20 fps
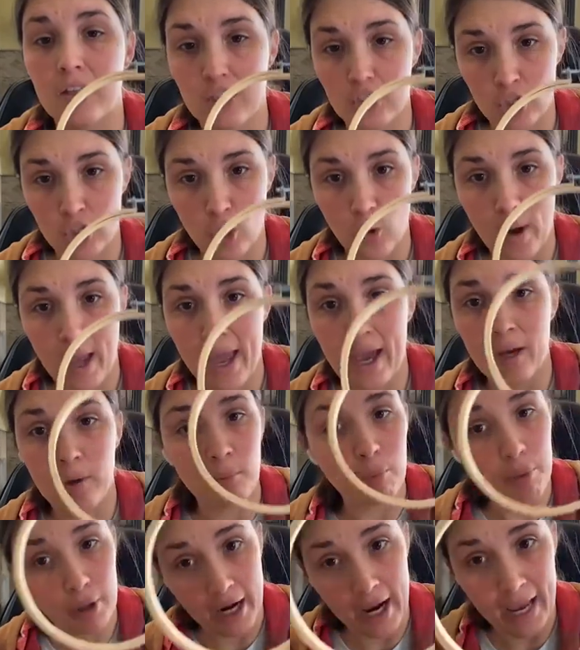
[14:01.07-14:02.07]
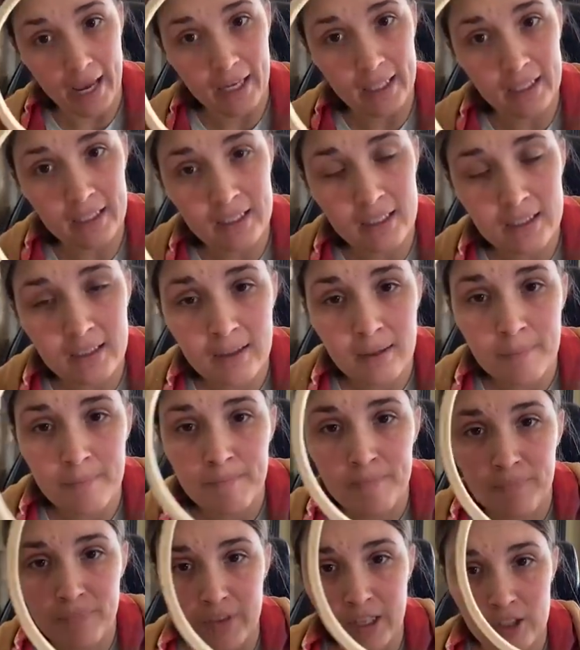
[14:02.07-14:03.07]
the Joanne brand.
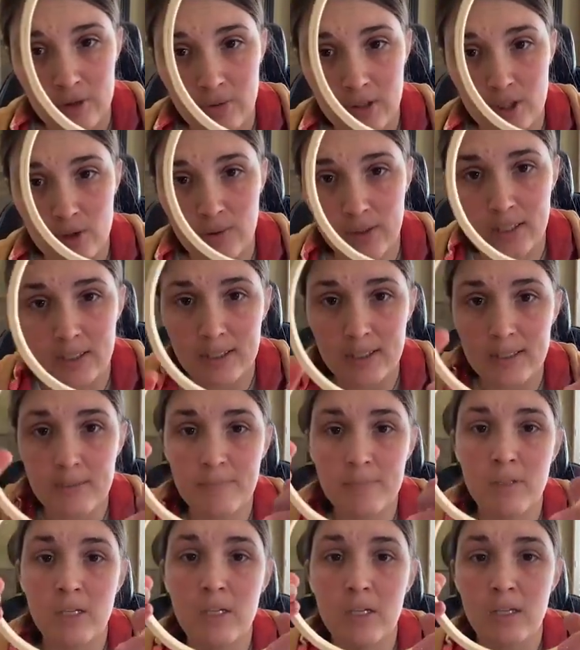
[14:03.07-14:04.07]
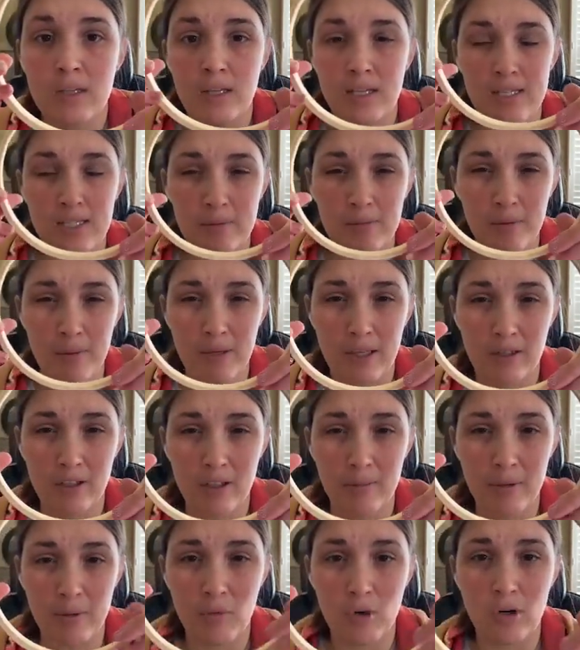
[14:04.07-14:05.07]
That's what this one is. They seem to be a
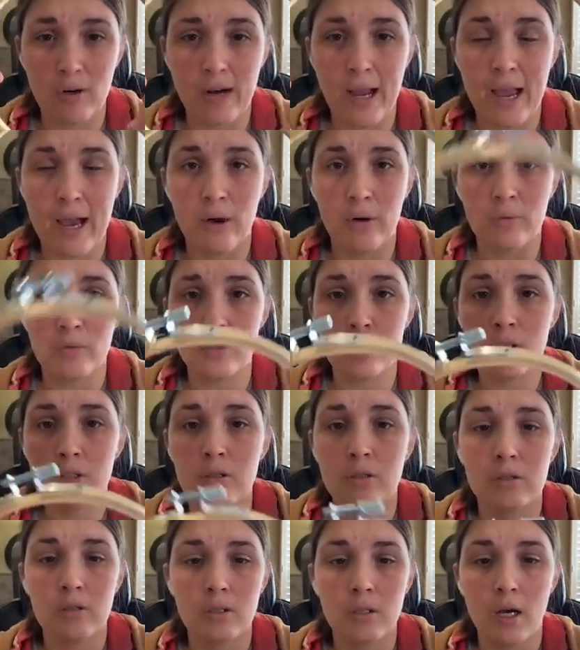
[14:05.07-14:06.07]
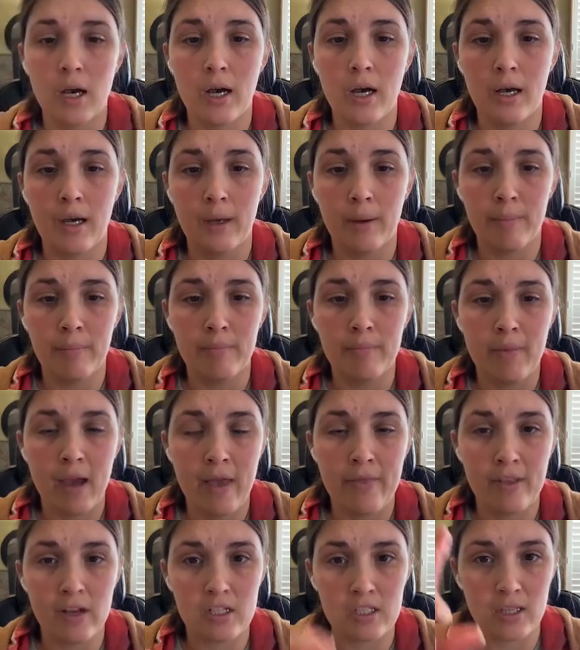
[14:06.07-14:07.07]
little bit more round, and
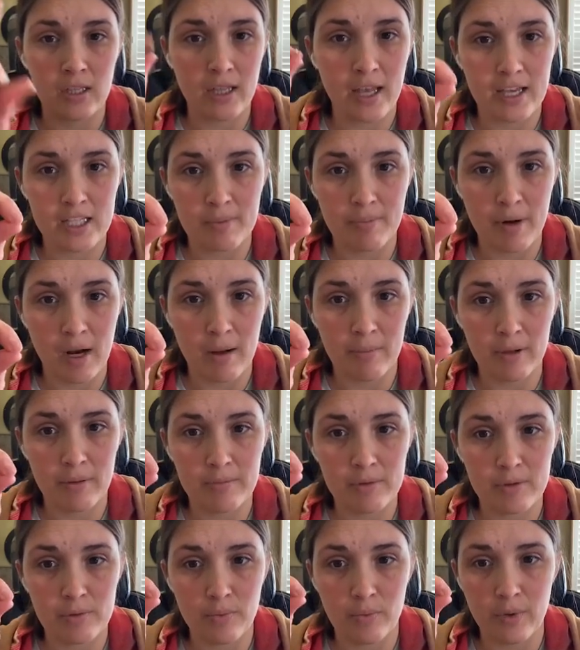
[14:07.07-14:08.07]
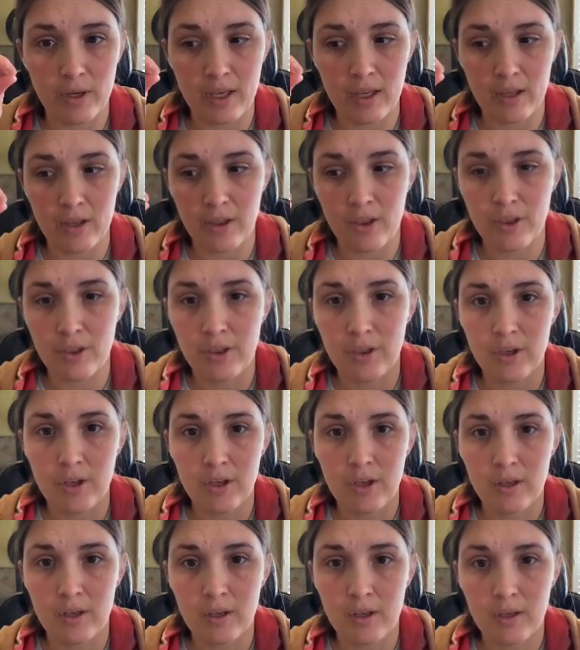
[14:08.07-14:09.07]
there's less problems with
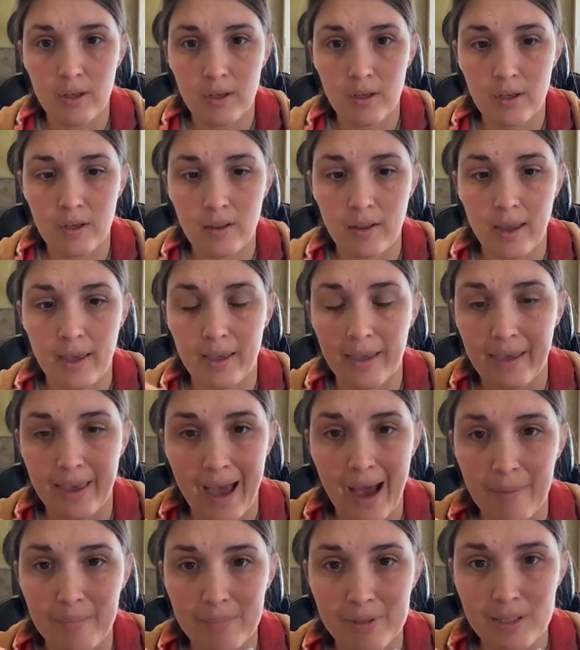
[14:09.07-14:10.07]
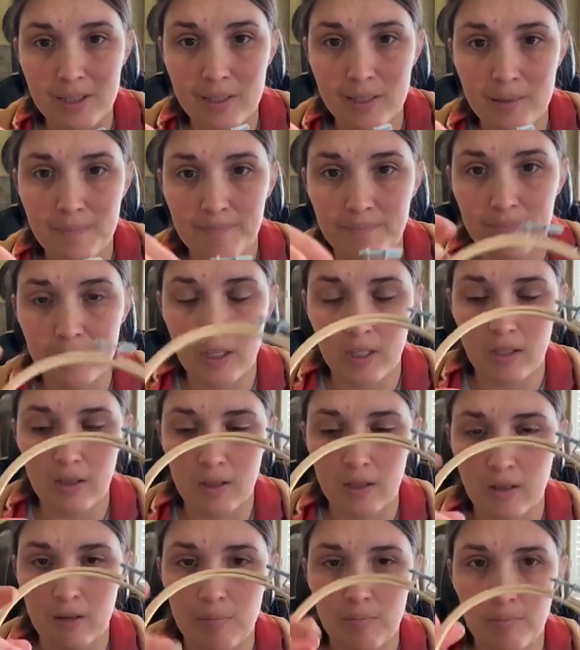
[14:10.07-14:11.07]
like gaps
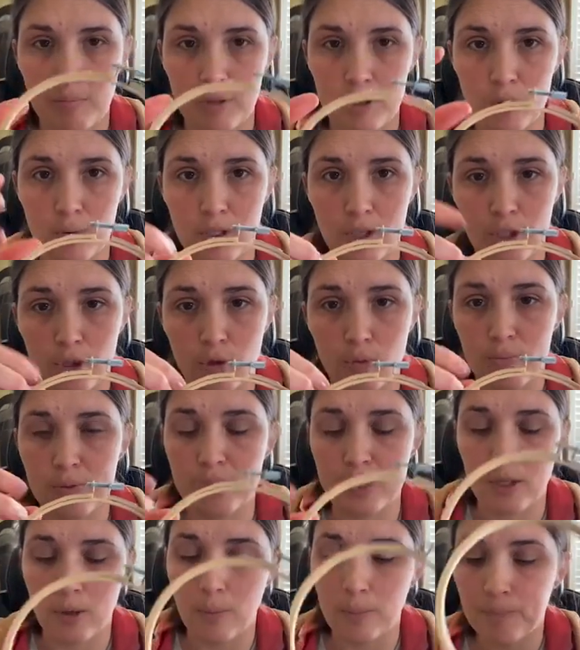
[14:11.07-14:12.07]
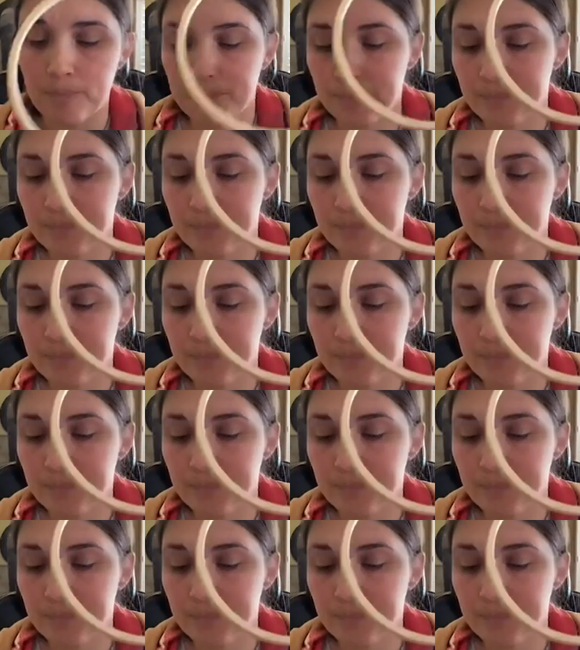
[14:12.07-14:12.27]
in between the hoops. So